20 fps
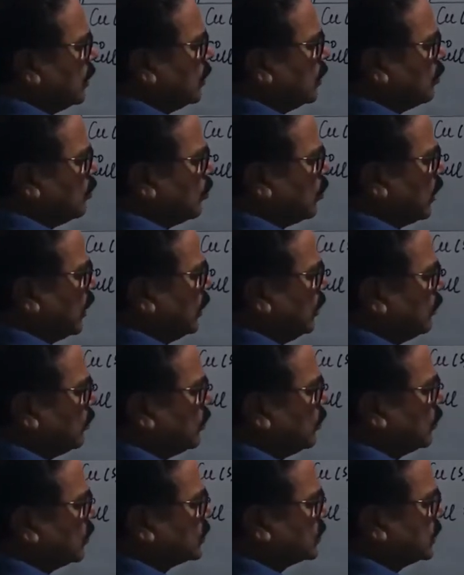
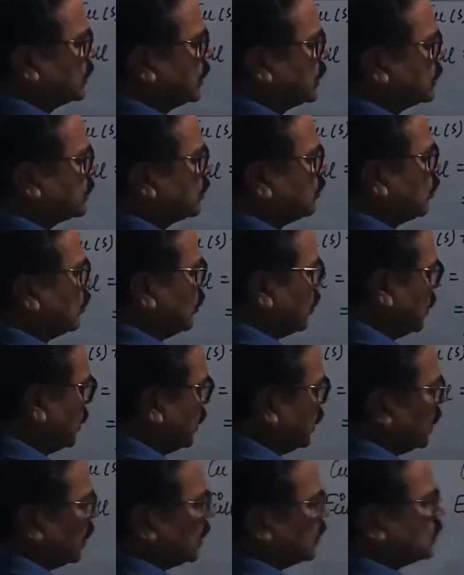0.46 volt.
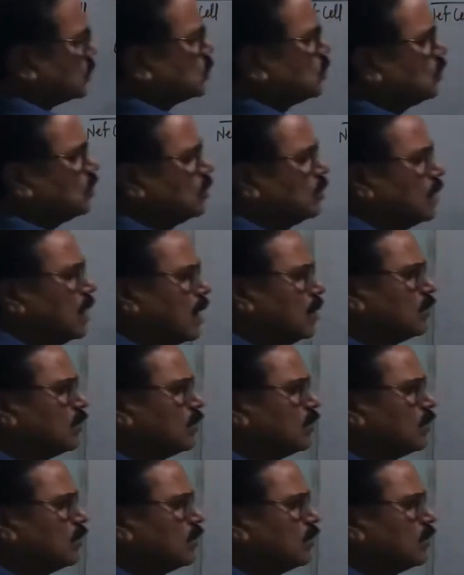So our